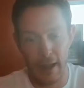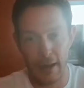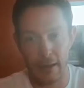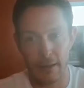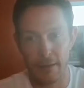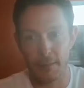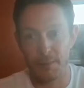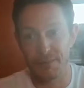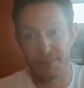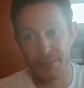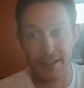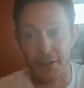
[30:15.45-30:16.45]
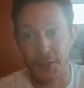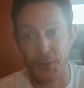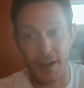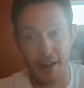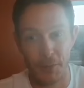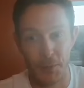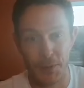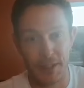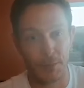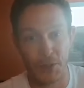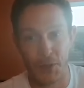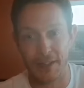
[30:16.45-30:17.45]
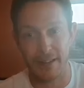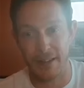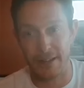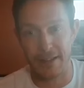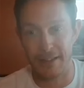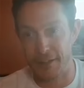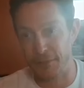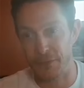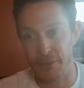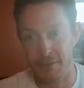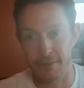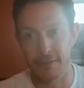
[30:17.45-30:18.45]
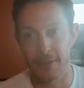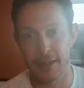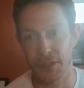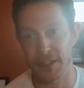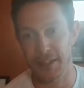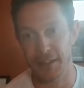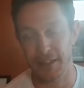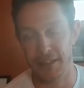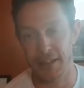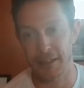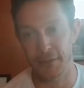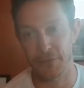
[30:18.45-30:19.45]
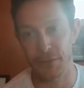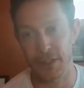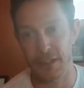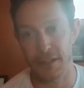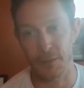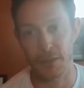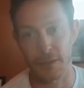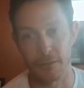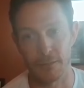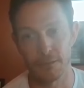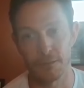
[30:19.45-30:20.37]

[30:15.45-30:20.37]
And it sucks when everyone's doing things in different tools and in different systems.